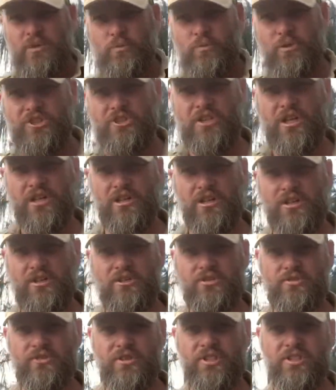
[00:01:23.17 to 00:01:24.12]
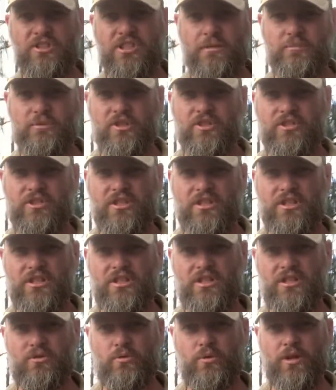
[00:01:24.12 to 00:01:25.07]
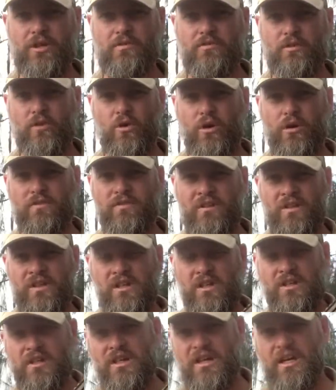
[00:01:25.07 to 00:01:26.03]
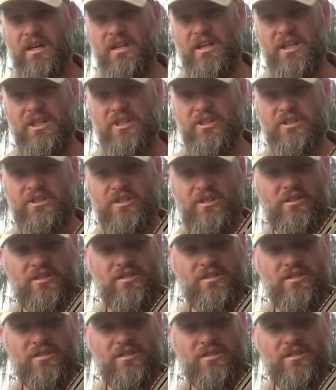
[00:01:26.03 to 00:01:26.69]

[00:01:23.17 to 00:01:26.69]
Wedgetail Industries WT25, and these